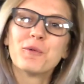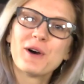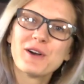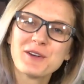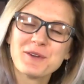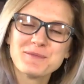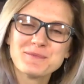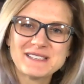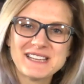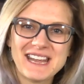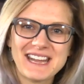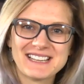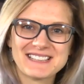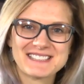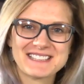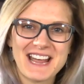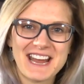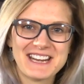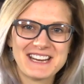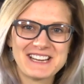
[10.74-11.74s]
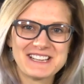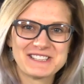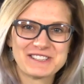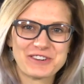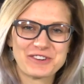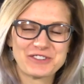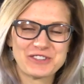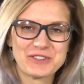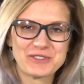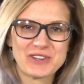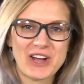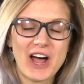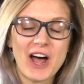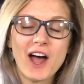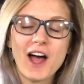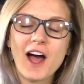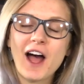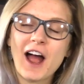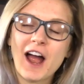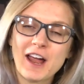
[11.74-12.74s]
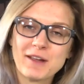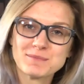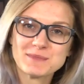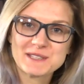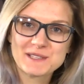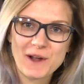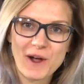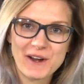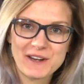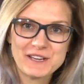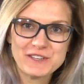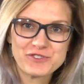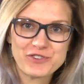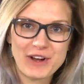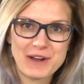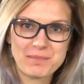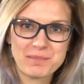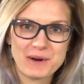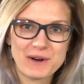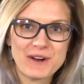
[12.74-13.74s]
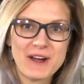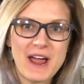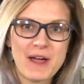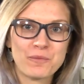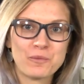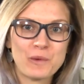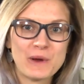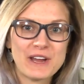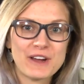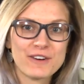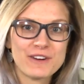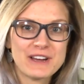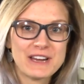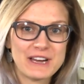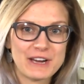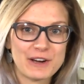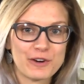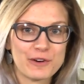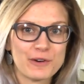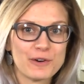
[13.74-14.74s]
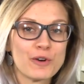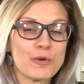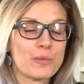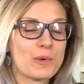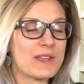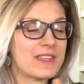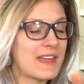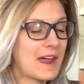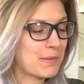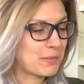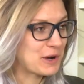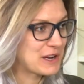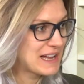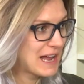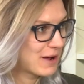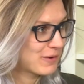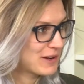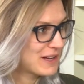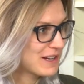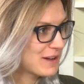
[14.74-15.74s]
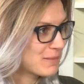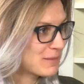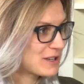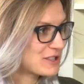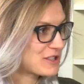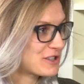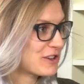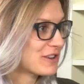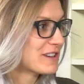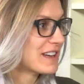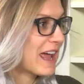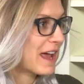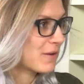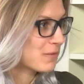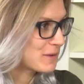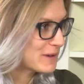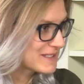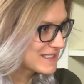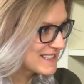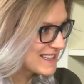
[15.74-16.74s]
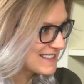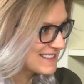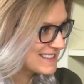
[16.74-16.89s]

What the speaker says: Welcome to Inside Eastern Utah. I'm Scotty Draper, and we are here with Emery County Commissioner Kent Wilson